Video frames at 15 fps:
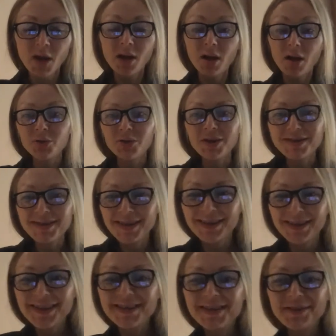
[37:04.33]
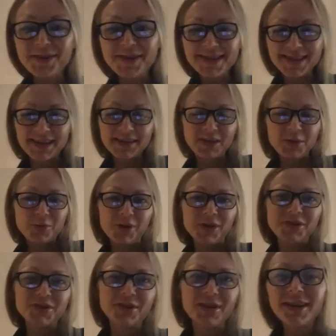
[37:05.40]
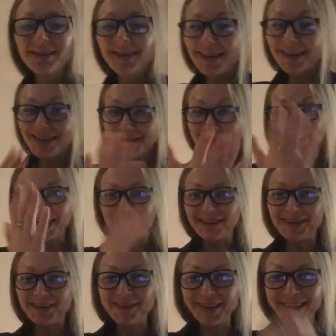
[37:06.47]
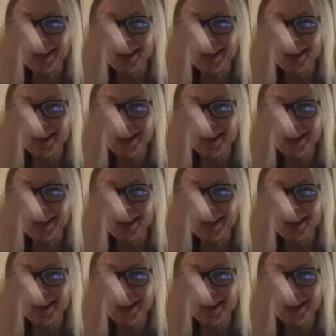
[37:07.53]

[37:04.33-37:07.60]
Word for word: Oh, that's a that's a fascinating question, and it is scientific.